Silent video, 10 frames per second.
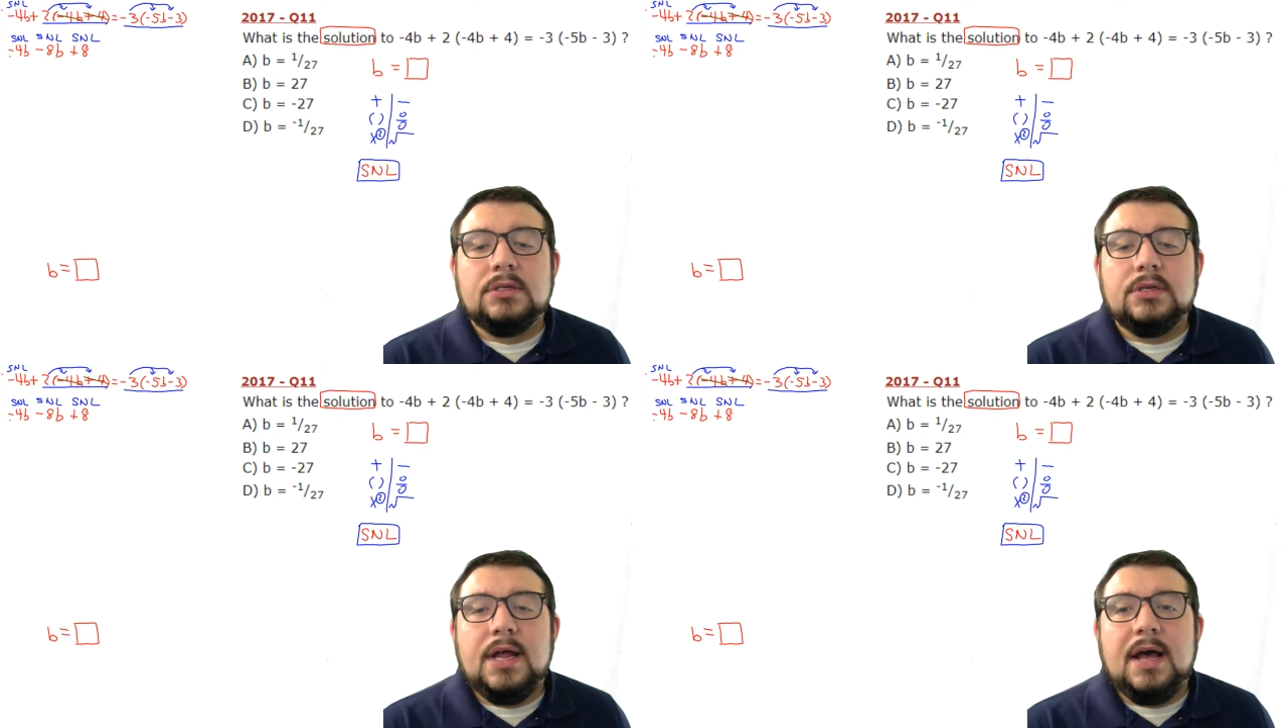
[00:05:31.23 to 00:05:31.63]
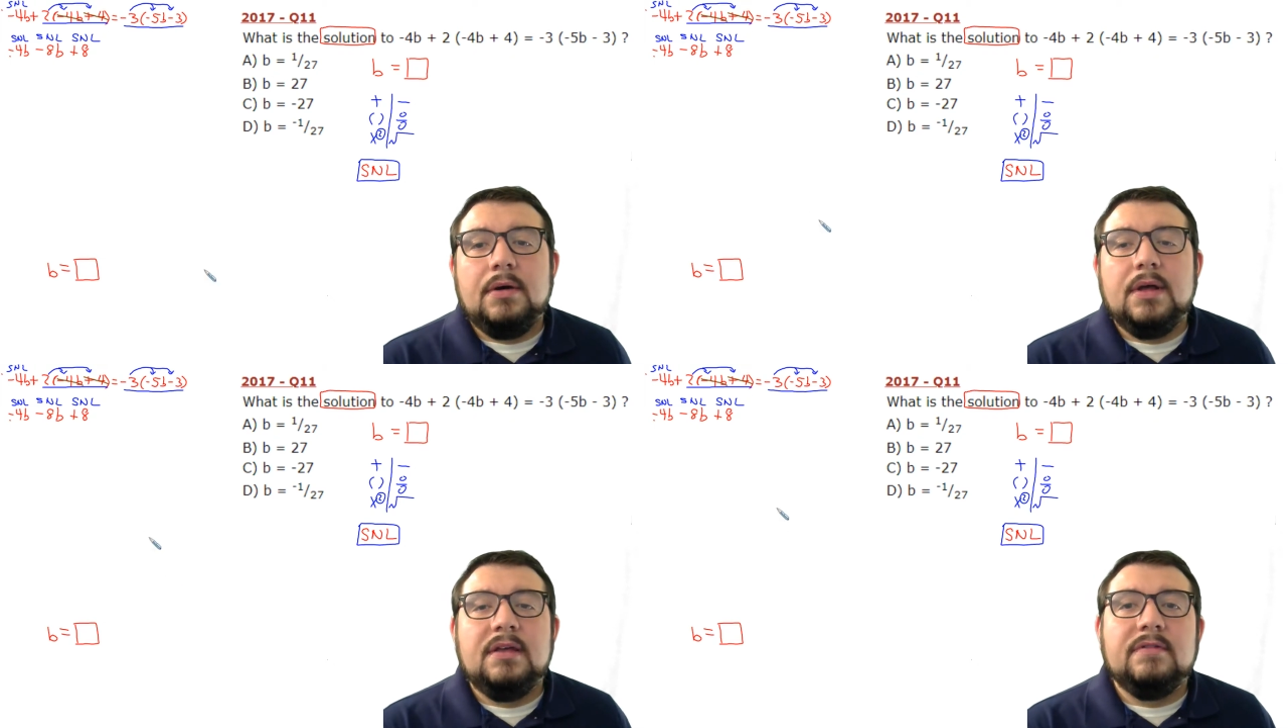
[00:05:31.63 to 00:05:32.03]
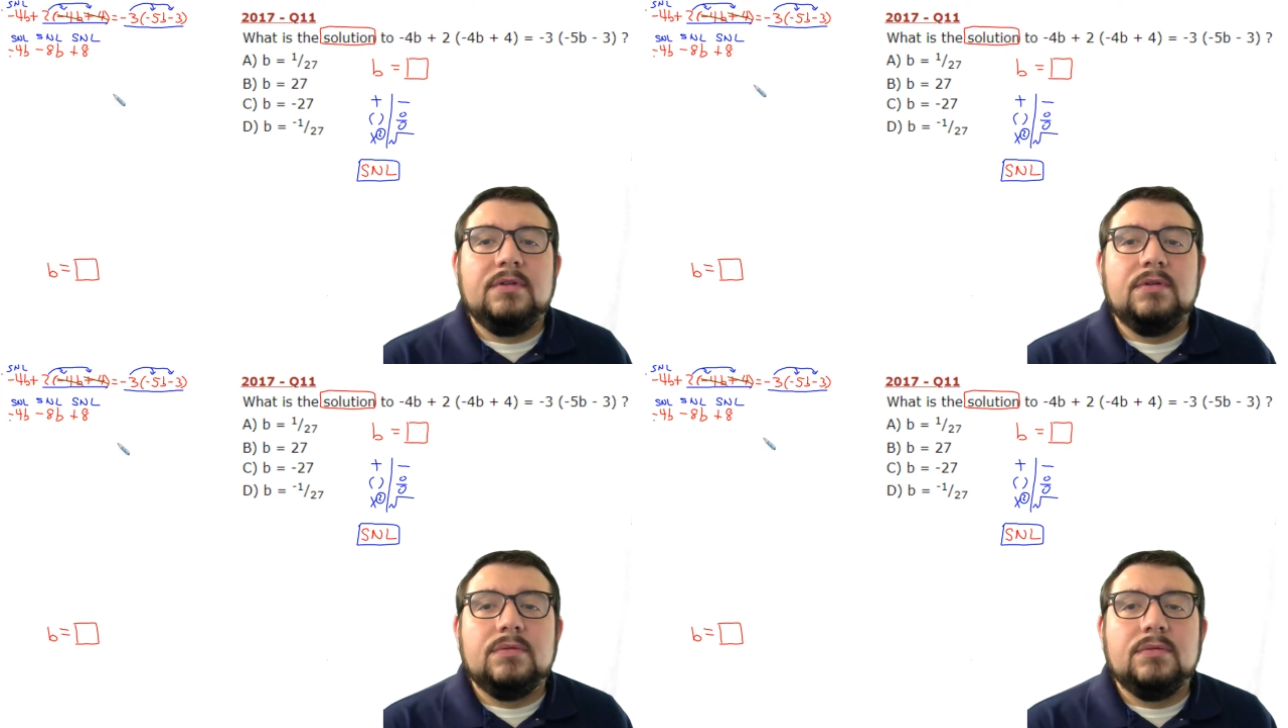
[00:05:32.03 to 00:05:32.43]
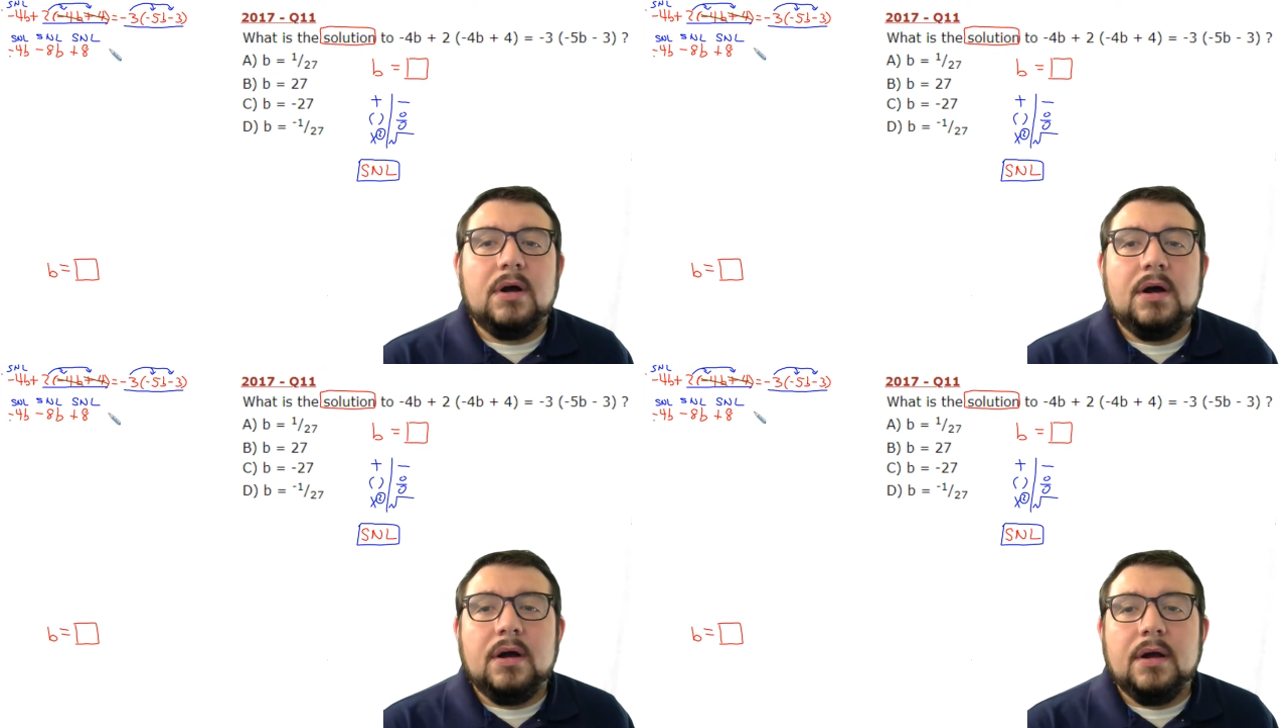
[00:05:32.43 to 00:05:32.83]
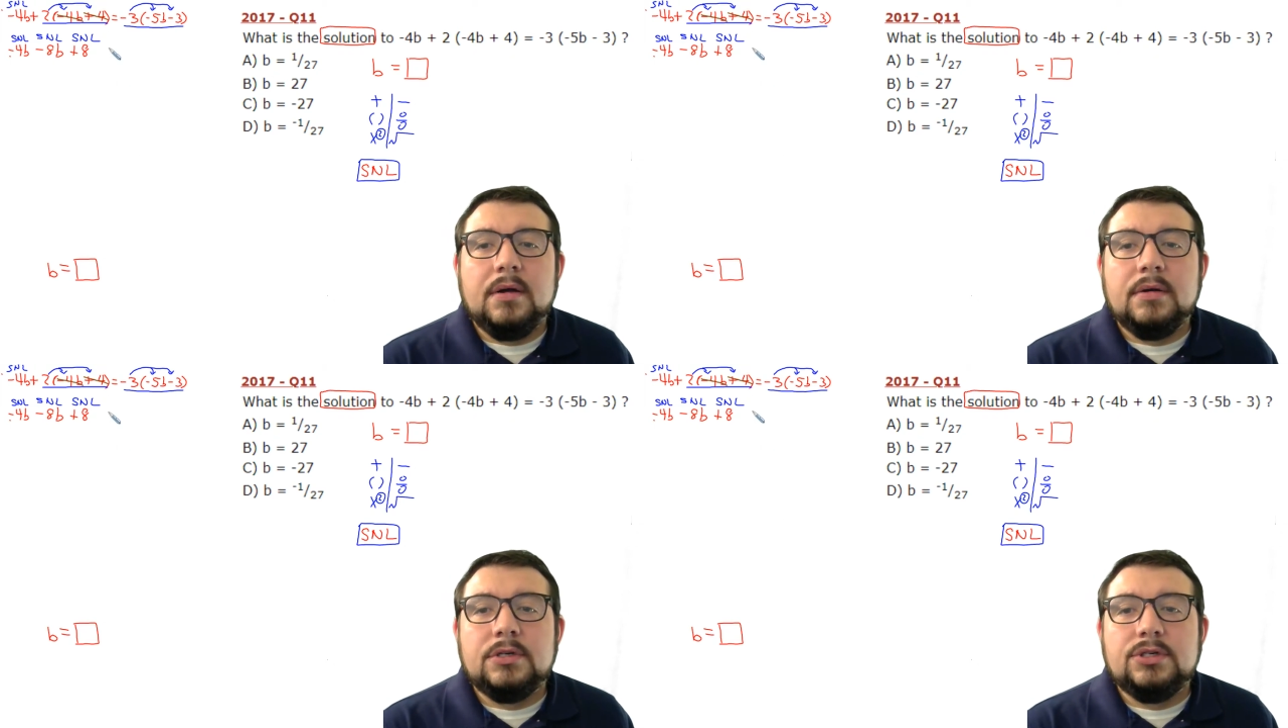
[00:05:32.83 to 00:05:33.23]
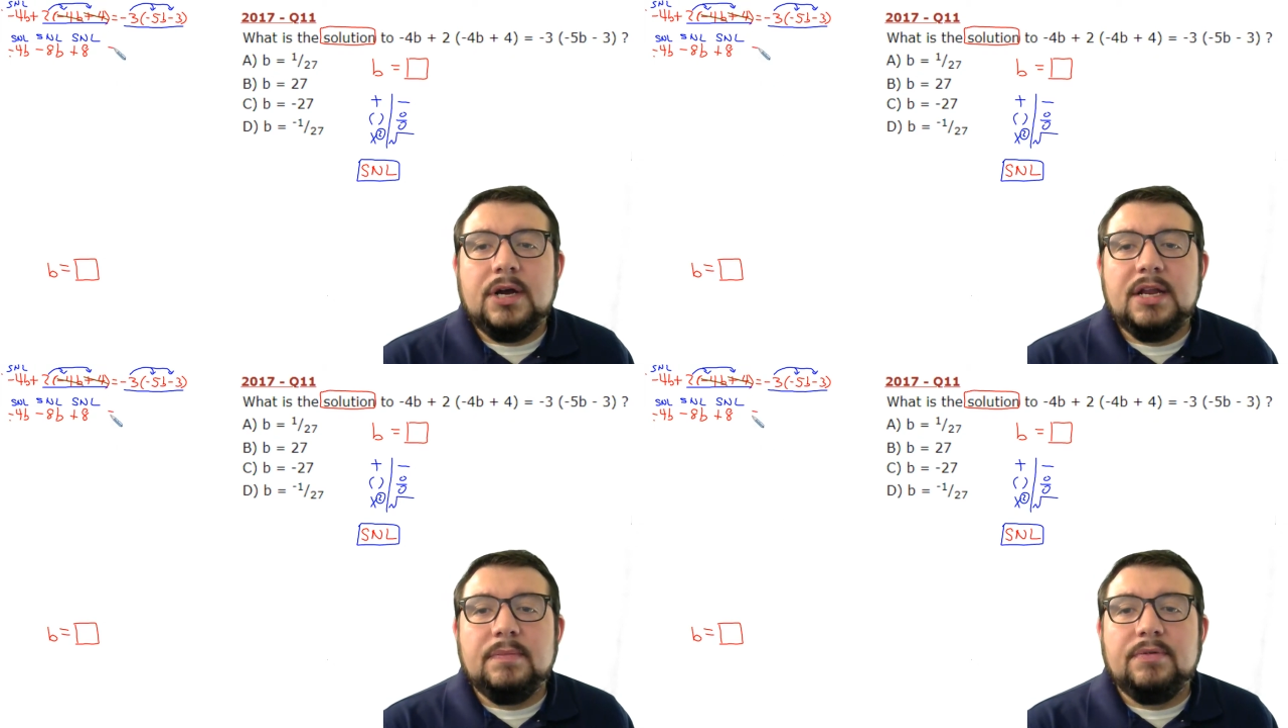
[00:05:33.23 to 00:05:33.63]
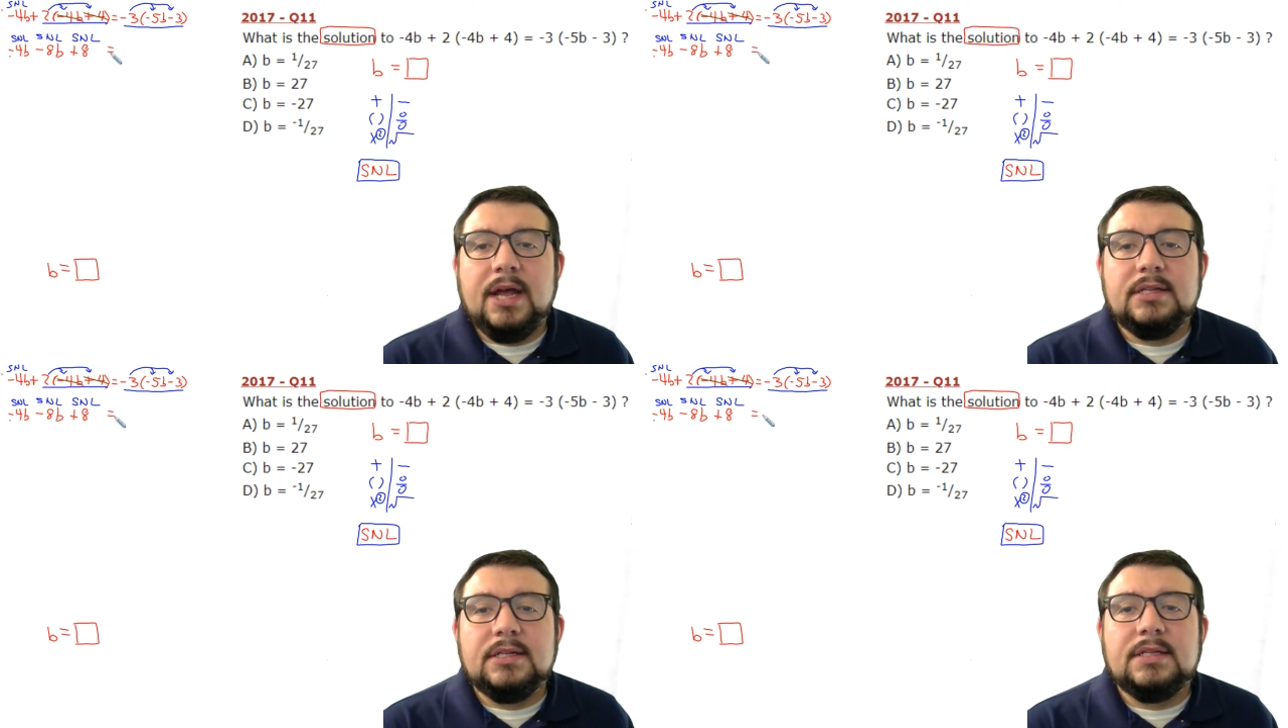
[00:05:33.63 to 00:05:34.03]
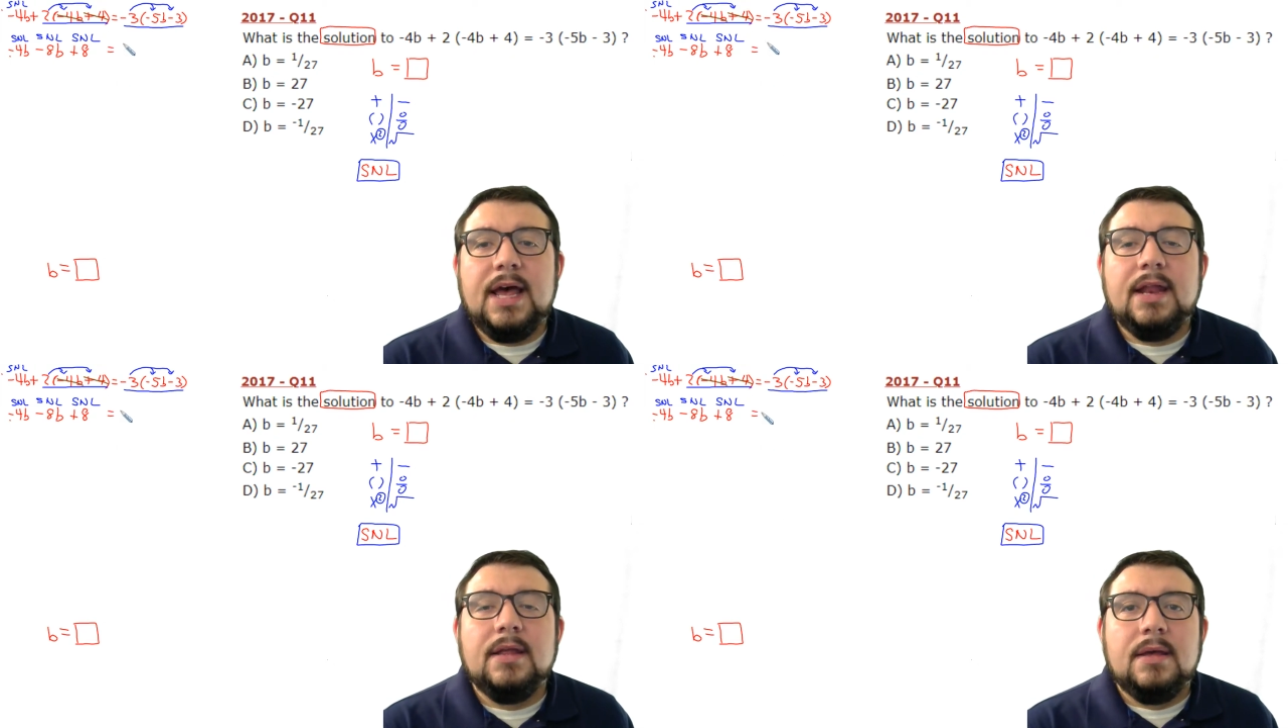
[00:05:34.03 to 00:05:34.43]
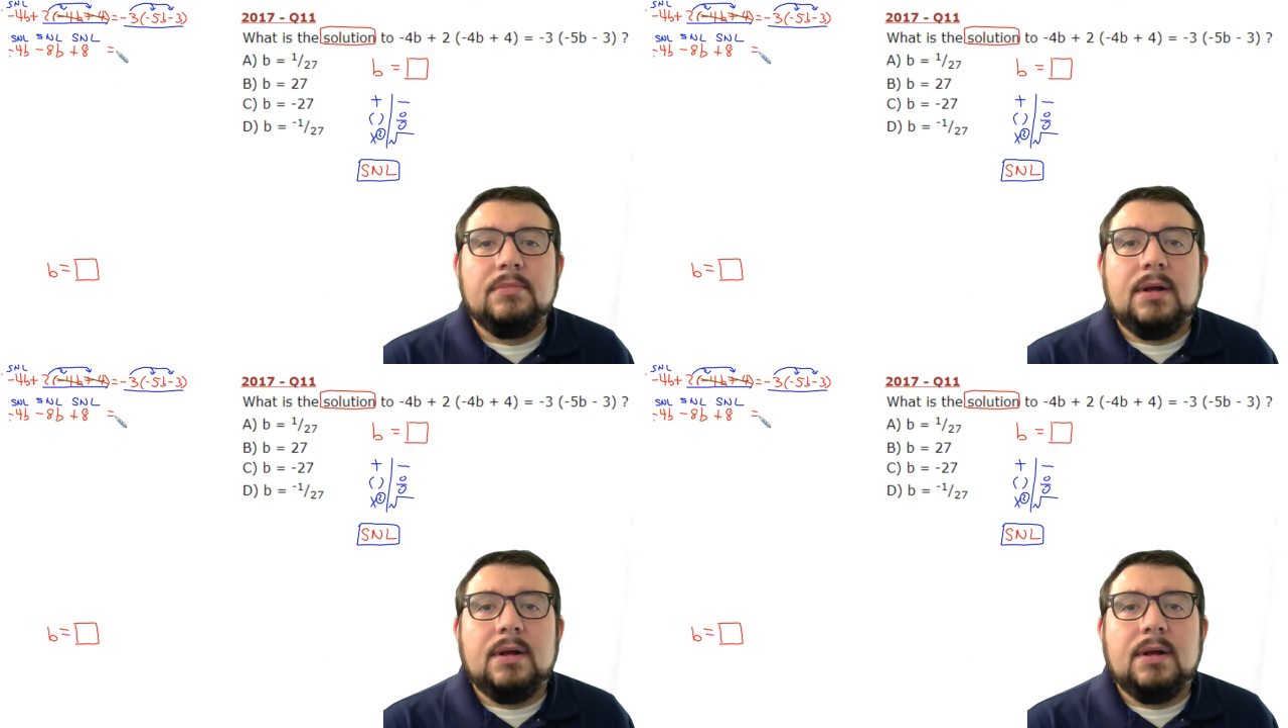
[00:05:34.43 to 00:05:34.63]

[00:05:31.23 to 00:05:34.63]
So now if you are trying to practice that,